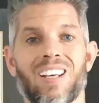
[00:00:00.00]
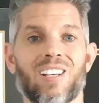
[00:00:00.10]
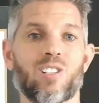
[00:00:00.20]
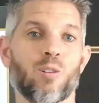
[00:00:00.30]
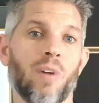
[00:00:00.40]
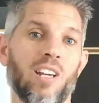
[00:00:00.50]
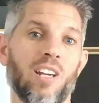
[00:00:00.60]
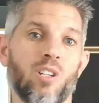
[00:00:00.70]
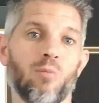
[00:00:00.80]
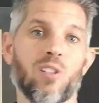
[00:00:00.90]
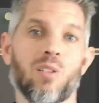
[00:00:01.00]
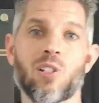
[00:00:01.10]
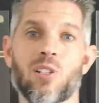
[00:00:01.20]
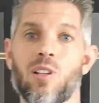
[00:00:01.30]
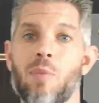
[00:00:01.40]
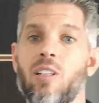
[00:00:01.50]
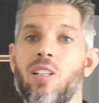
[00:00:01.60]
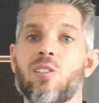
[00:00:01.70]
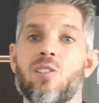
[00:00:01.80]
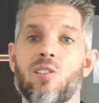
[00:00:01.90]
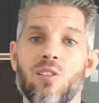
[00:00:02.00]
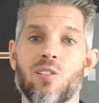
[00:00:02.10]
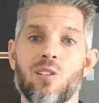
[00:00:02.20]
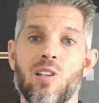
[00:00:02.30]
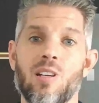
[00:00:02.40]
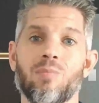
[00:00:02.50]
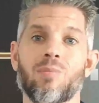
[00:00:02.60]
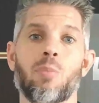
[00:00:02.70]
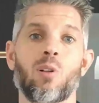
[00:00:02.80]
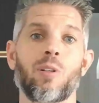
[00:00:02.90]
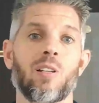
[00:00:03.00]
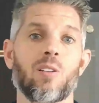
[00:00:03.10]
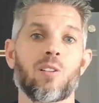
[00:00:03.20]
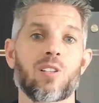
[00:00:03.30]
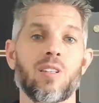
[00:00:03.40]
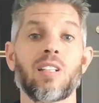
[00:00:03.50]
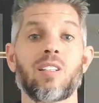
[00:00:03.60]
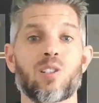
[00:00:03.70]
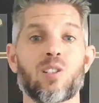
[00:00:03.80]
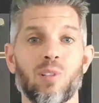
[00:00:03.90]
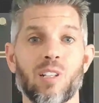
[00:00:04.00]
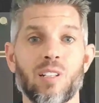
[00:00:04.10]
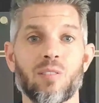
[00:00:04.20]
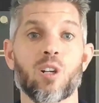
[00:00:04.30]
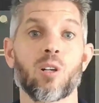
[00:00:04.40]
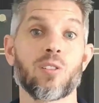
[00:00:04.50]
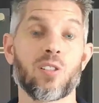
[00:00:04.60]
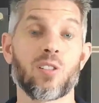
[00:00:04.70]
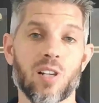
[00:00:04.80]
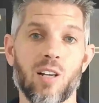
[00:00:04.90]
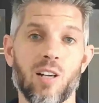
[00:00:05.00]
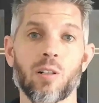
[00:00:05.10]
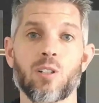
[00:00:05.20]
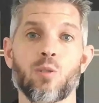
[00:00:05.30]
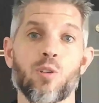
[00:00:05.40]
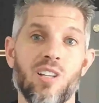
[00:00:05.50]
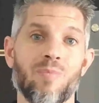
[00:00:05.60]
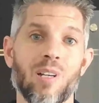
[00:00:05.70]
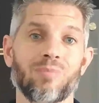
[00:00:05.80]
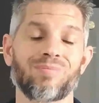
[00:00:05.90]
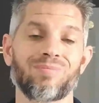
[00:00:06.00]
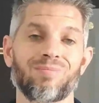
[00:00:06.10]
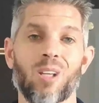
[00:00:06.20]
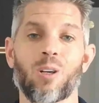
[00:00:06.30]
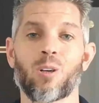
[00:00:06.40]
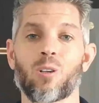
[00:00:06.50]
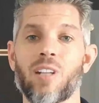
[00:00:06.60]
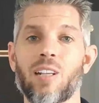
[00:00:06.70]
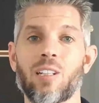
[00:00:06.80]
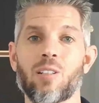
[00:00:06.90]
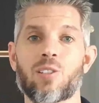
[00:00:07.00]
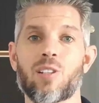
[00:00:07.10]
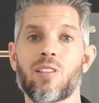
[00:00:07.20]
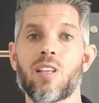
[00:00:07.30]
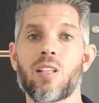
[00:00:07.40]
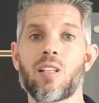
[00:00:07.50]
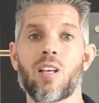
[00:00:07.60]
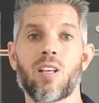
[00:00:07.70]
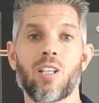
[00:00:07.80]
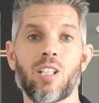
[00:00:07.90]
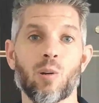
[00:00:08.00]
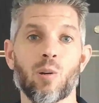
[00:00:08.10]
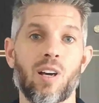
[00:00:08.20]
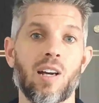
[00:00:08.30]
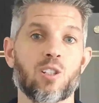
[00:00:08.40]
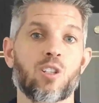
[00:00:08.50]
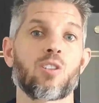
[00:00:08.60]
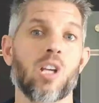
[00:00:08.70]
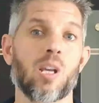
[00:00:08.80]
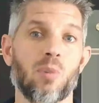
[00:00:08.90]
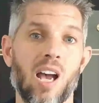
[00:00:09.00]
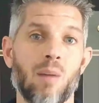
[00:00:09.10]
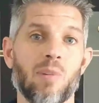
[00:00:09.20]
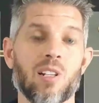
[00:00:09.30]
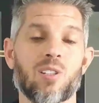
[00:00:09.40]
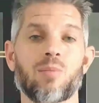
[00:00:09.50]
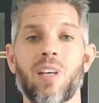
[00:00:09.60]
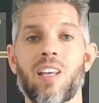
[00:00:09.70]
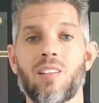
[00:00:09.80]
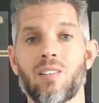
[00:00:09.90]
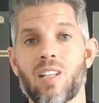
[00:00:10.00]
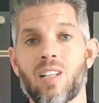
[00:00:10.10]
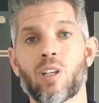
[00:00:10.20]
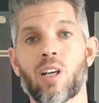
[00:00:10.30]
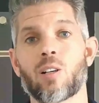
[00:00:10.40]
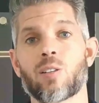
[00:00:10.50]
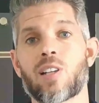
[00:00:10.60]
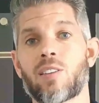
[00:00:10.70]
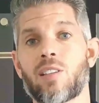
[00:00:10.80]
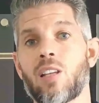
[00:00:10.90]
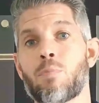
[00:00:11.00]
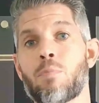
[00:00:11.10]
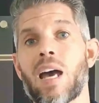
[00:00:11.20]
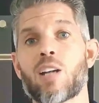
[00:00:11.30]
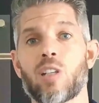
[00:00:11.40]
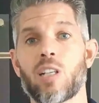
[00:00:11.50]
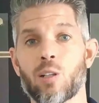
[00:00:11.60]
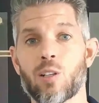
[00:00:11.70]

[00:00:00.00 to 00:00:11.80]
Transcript: So ancient wisdom is all about consistency. Napoleon Hill said that discipline turns desire into achievement. Earl Nightingale said that your thoughts shape your habits. And Neville Goddard taught that imagining your